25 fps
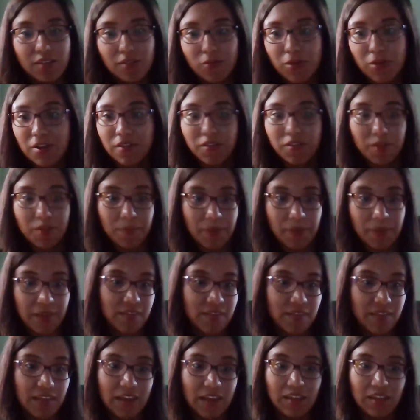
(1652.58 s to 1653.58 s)
one of the
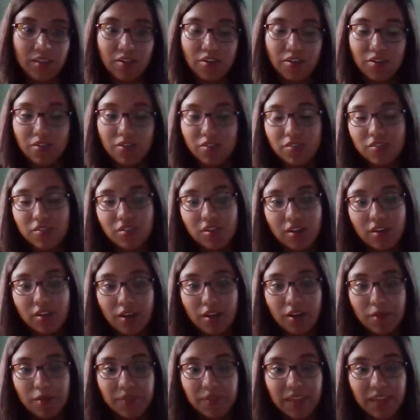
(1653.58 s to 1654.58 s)
best sellers,
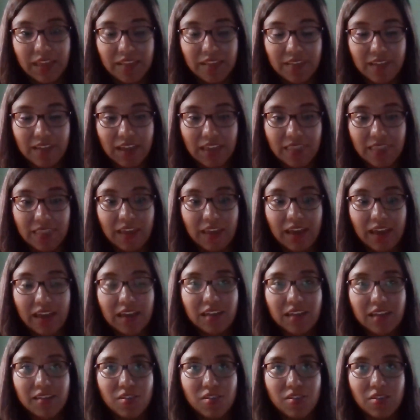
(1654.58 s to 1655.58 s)
things like
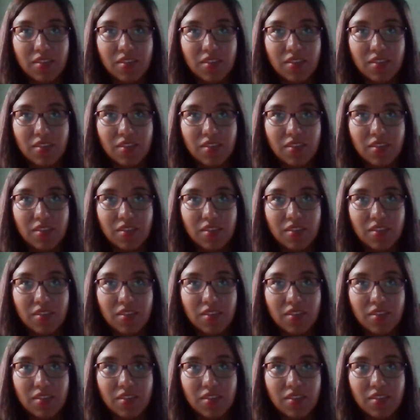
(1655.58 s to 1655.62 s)
that,